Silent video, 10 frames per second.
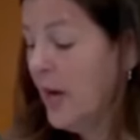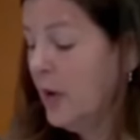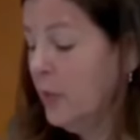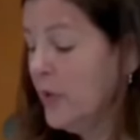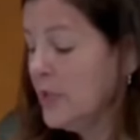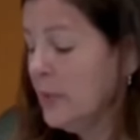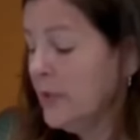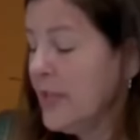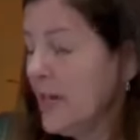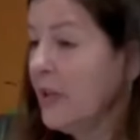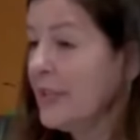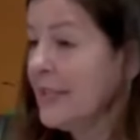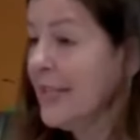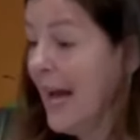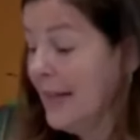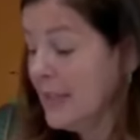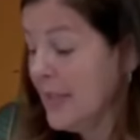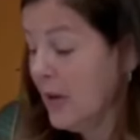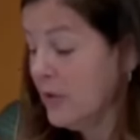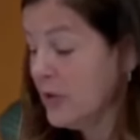A reasonable doubt is not a
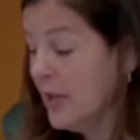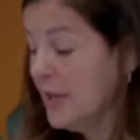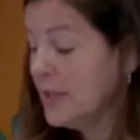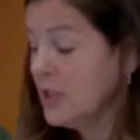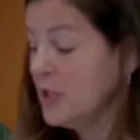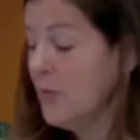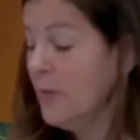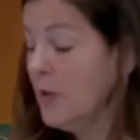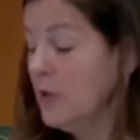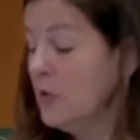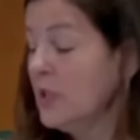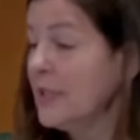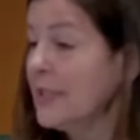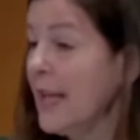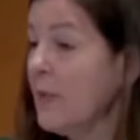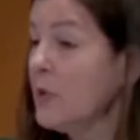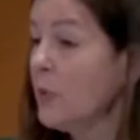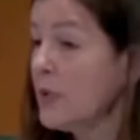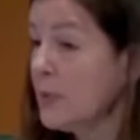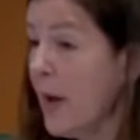doubt such as may be used to escape the
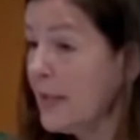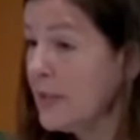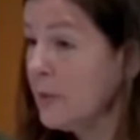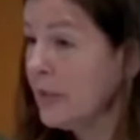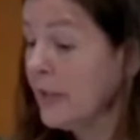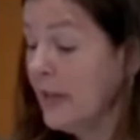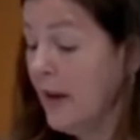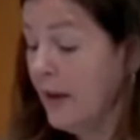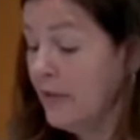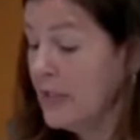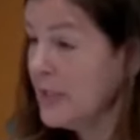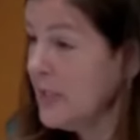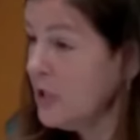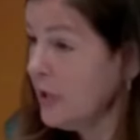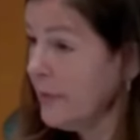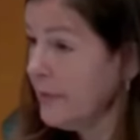responsibility of a decision.